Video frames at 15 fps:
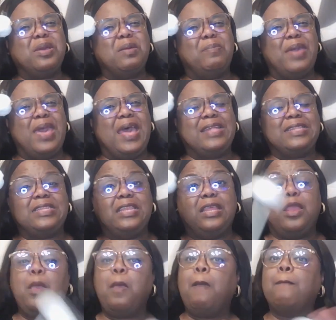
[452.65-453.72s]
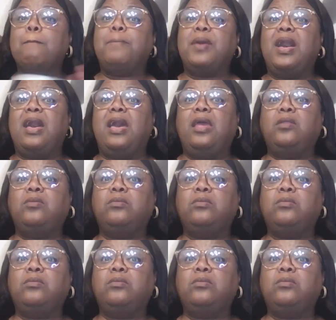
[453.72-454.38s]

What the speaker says: capacity. But